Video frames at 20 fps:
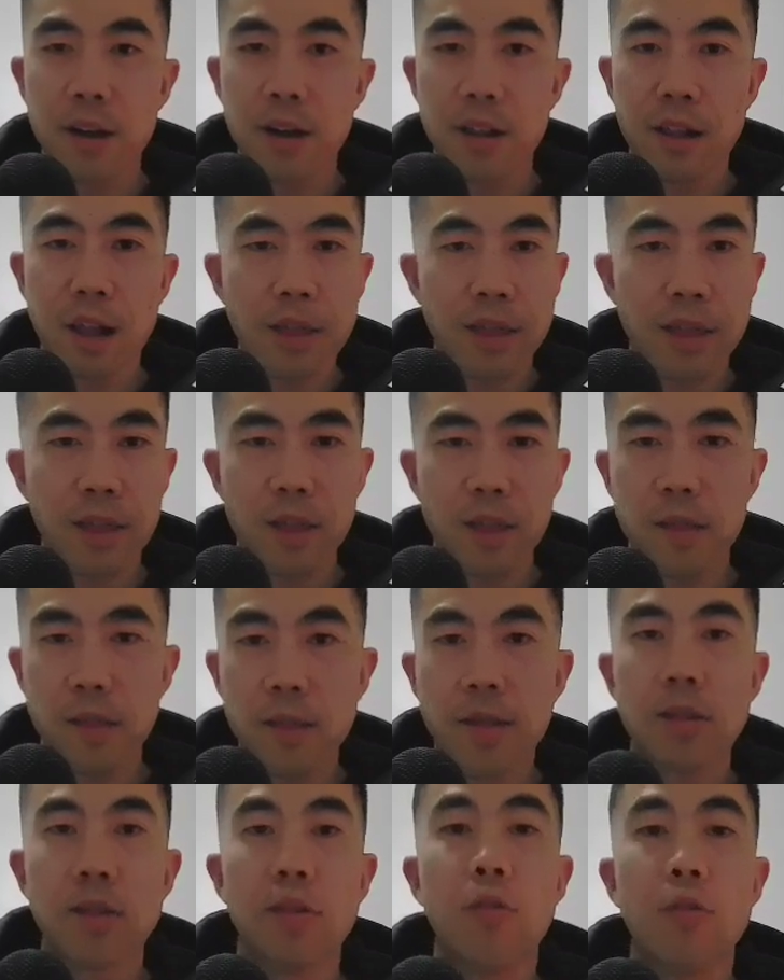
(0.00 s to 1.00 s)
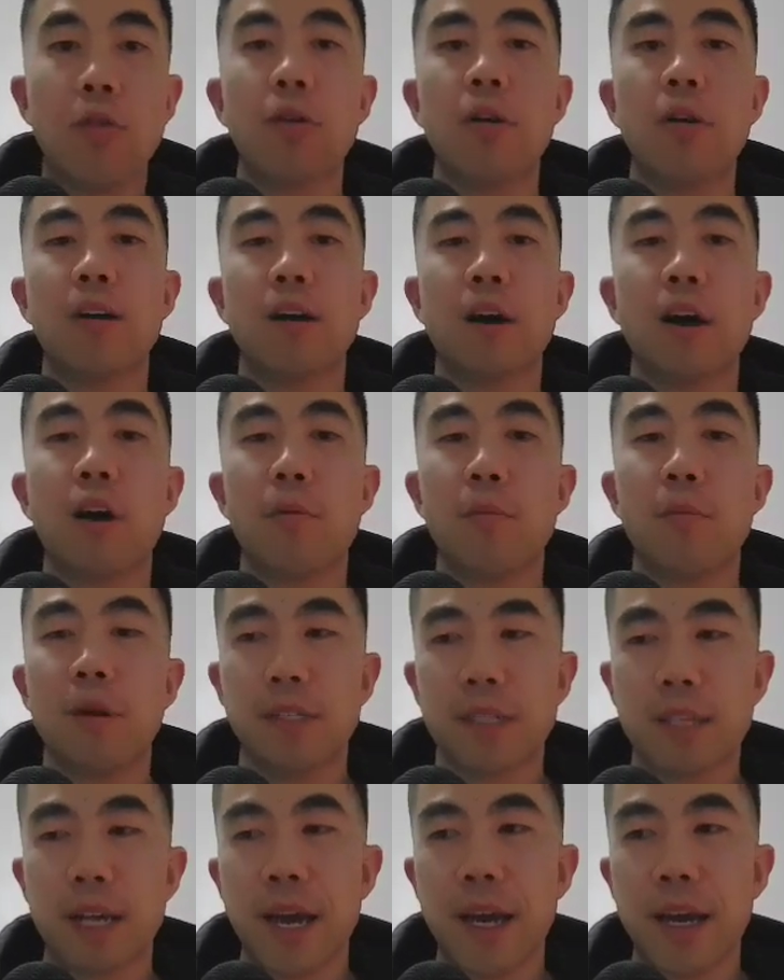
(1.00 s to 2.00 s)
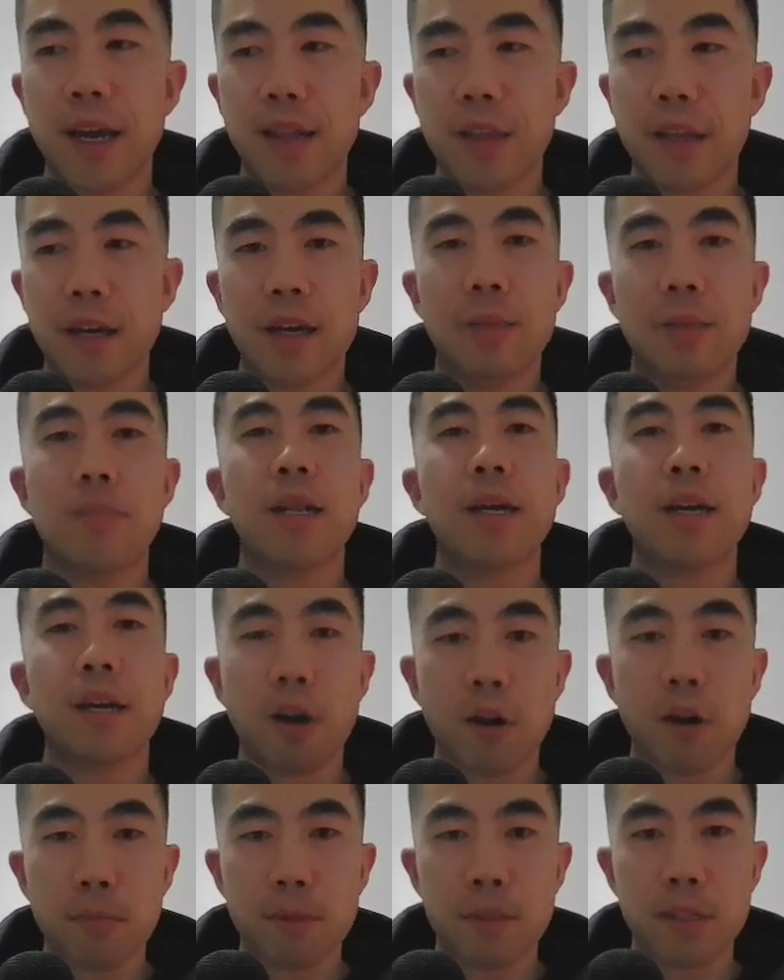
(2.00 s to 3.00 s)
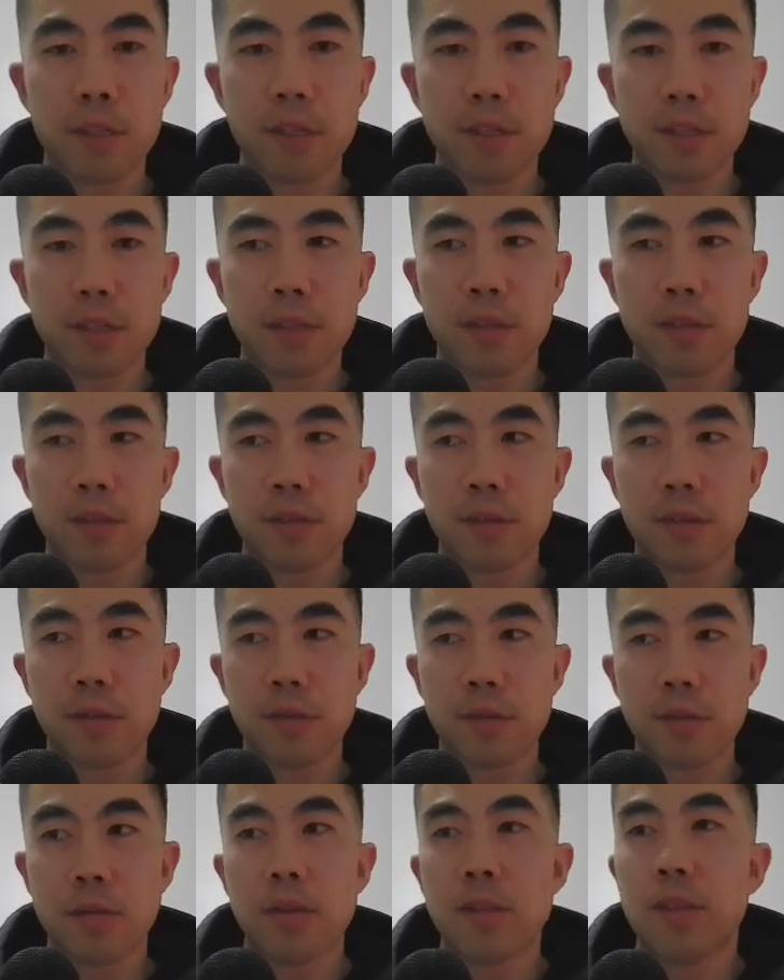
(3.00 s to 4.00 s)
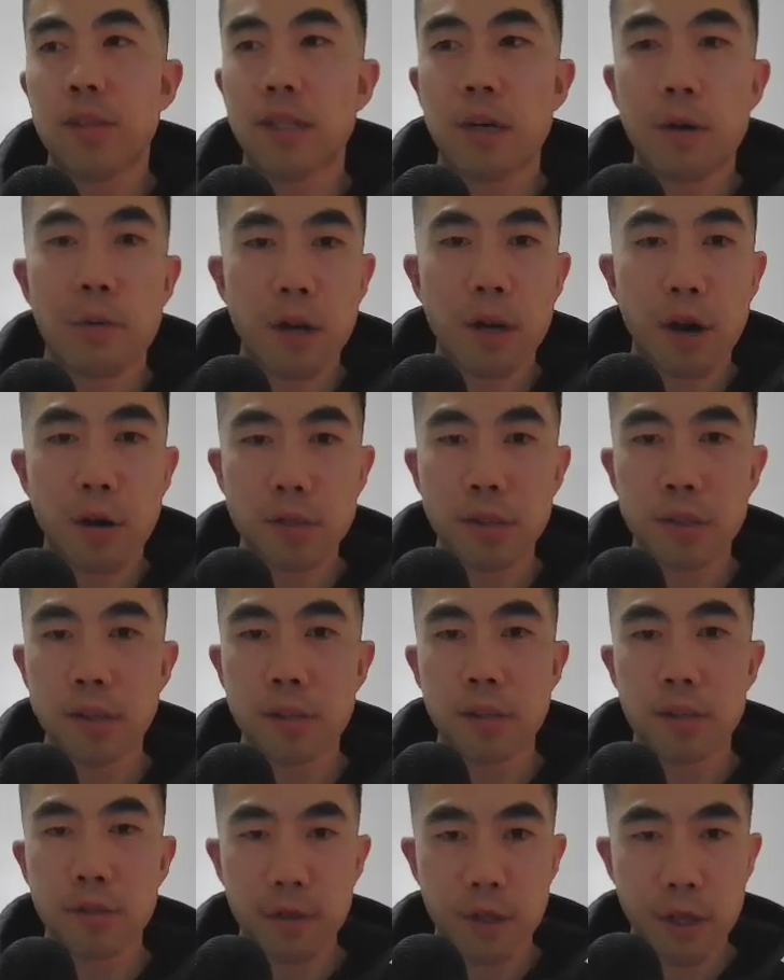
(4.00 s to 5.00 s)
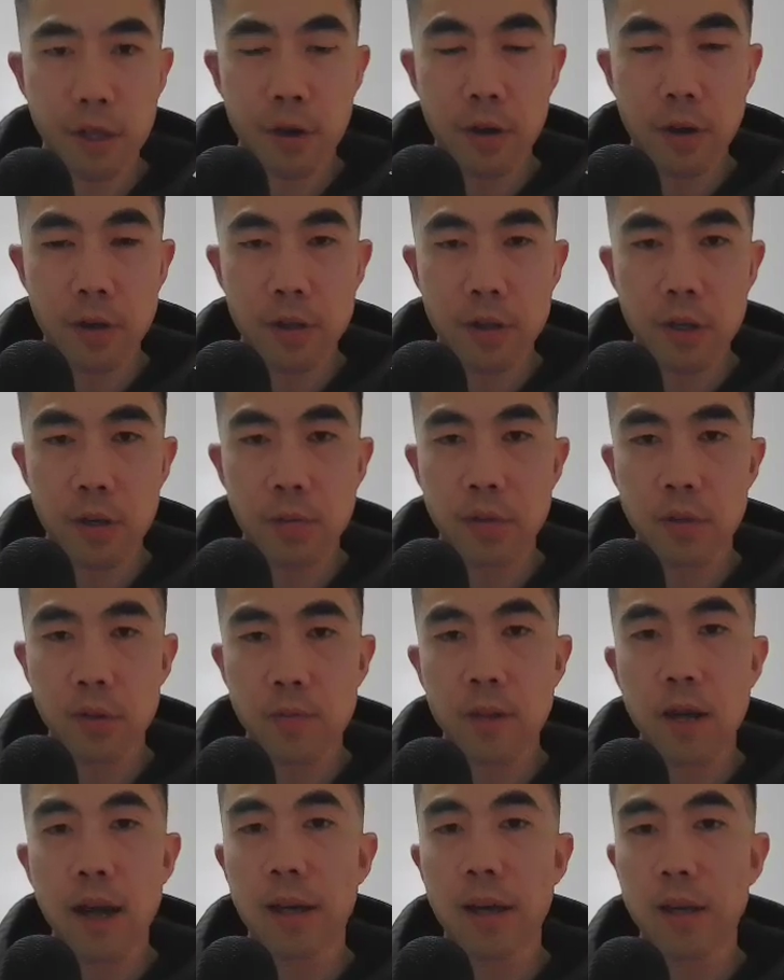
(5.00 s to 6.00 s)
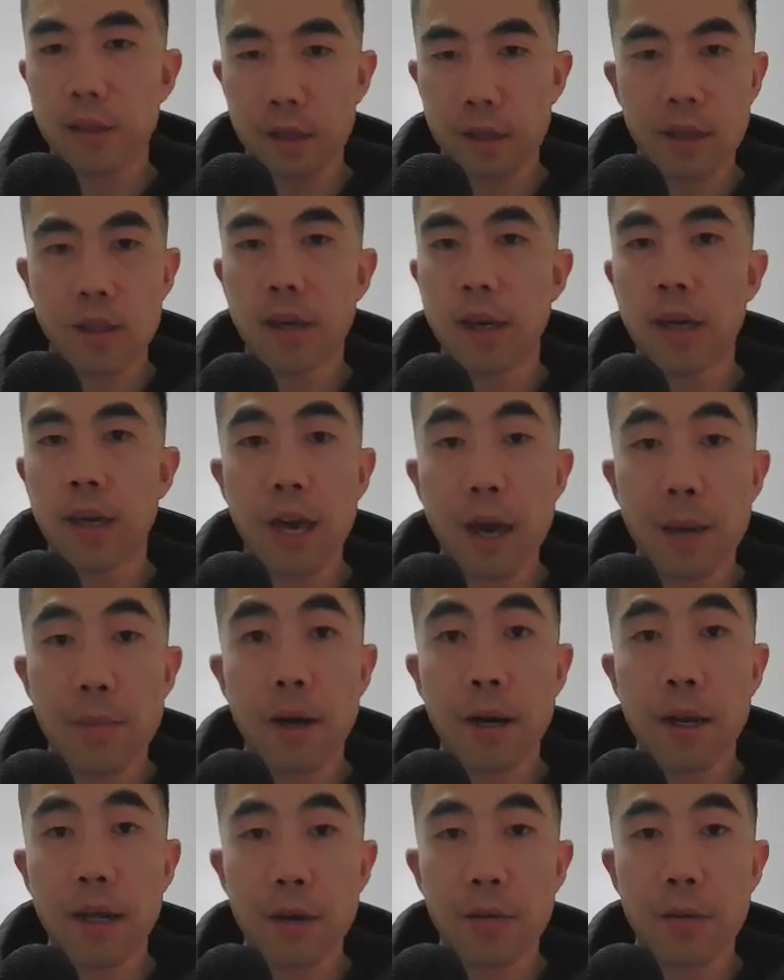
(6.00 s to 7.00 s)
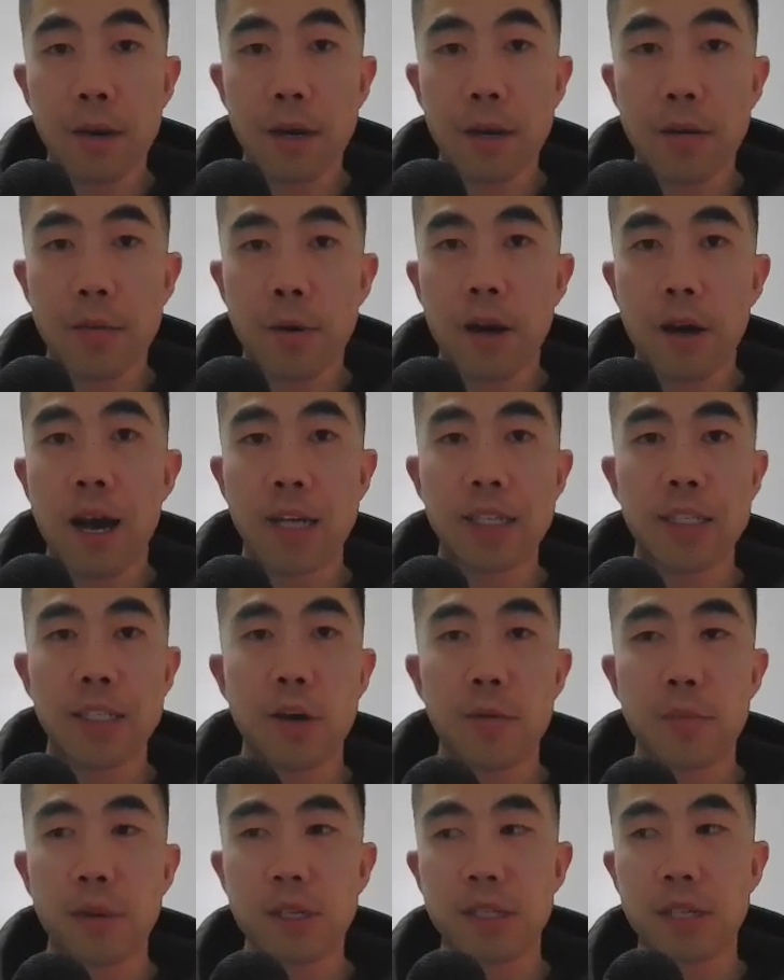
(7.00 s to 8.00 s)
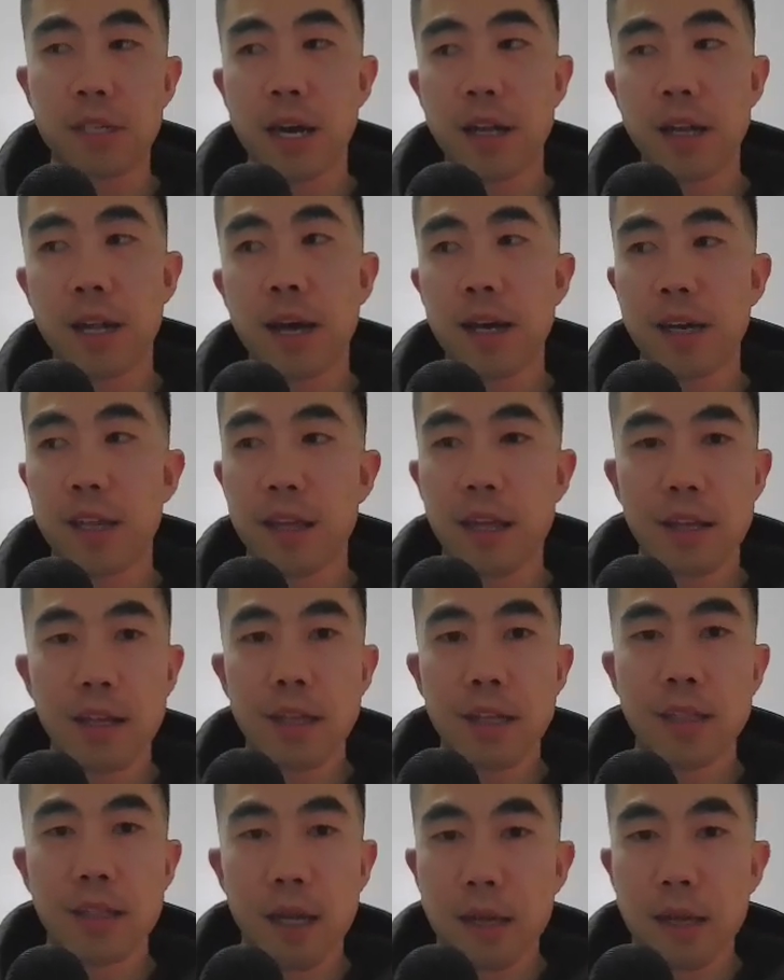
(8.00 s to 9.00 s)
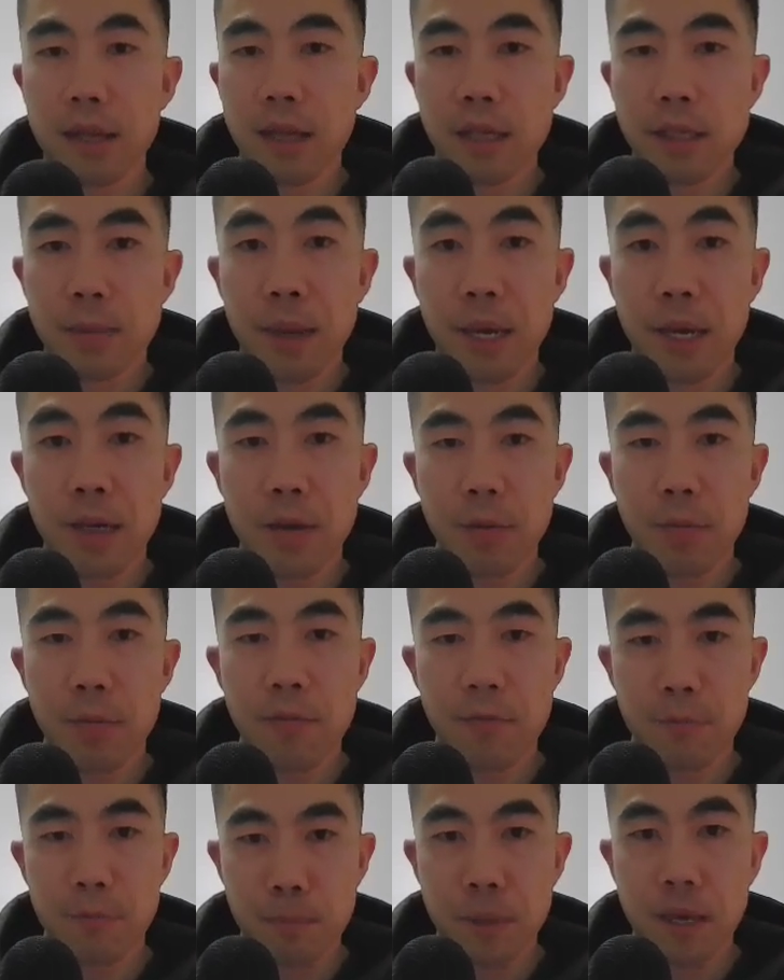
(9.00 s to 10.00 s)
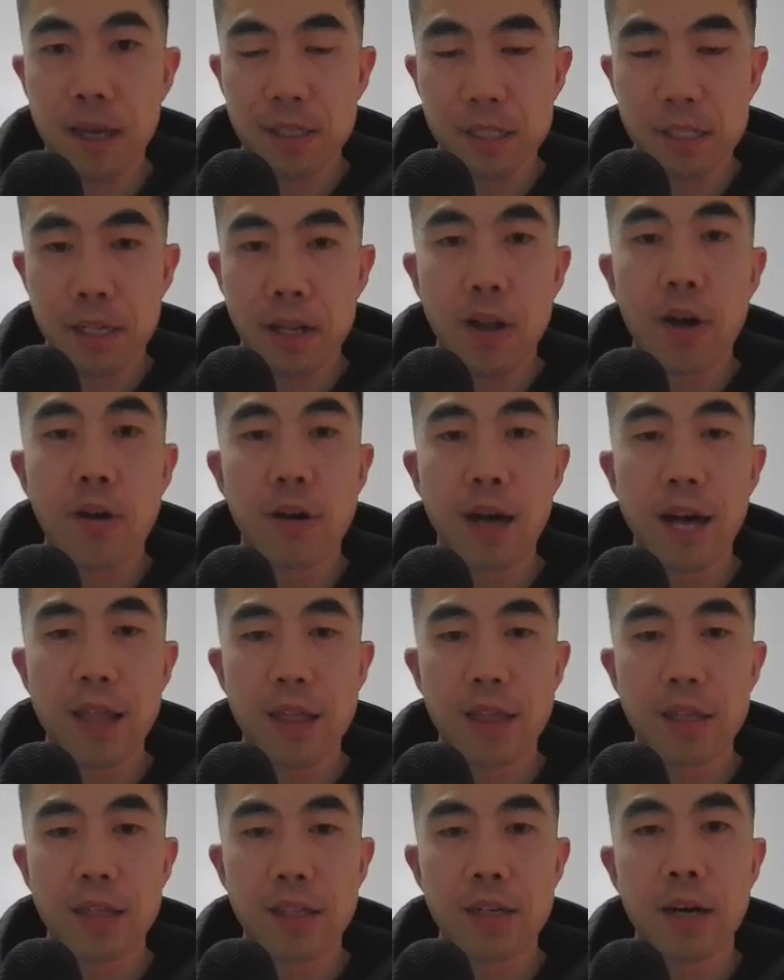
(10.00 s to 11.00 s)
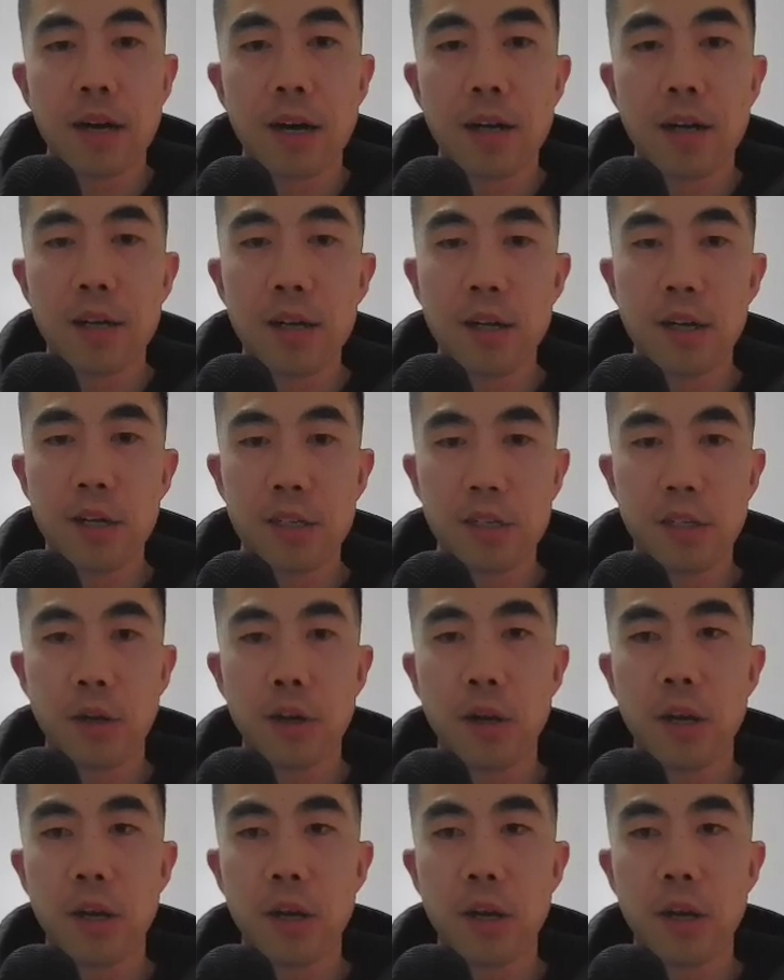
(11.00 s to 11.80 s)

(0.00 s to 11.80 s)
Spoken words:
like you're almost saying the complete opposite to someone else's video in terms of like you can get money quick. We're actually almost saying like there's a big slog at the start. So